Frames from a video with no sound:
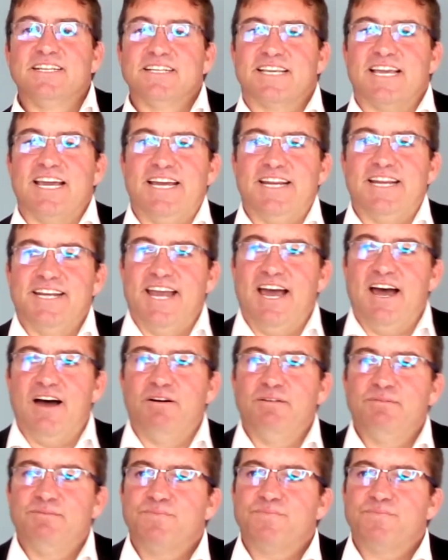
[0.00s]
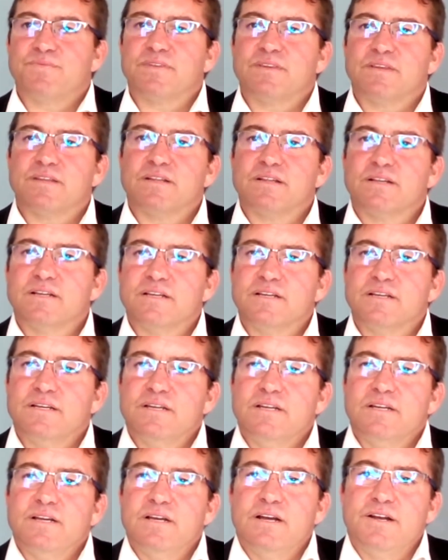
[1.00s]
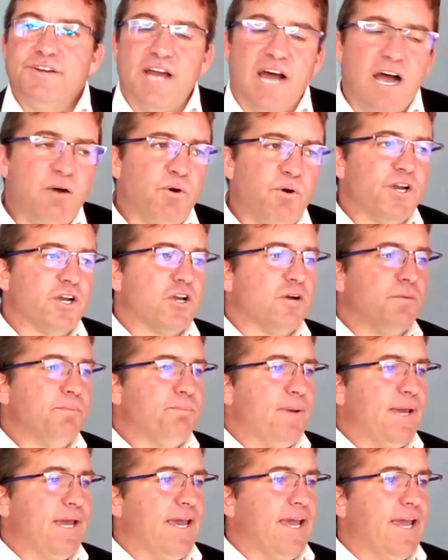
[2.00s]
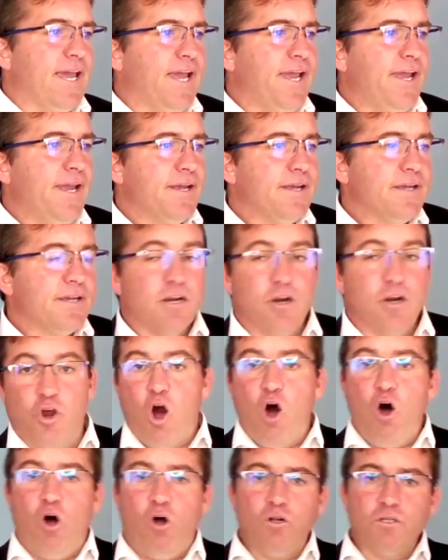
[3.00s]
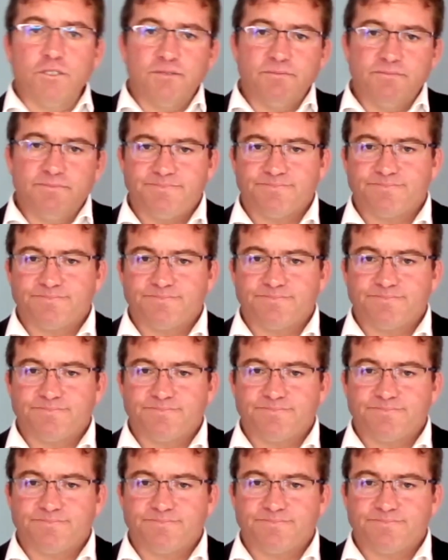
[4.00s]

Okay, now I want to compare gold,